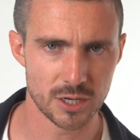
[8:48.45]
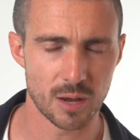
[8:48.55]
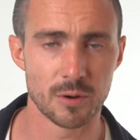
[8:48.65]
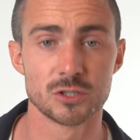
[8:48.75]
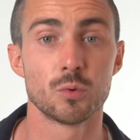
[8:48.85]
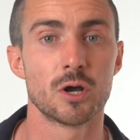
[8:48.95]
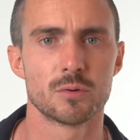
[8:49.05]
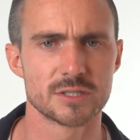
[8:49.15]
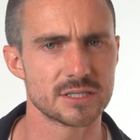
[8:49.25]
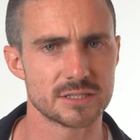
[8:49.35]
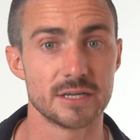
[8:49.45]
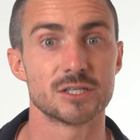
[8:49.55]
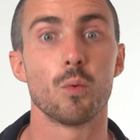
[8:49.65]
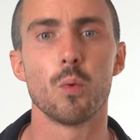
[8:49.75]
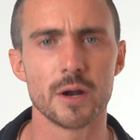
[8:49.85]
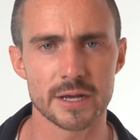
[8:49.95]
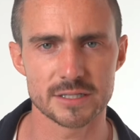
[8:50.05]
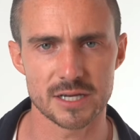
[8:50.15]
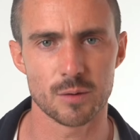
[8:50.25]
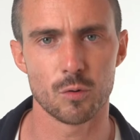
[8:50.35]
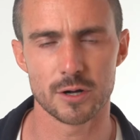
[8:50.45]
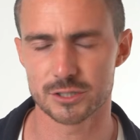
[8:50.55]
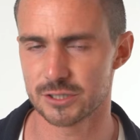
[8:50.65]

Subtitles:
about as water resistant as a 1 ATM watch.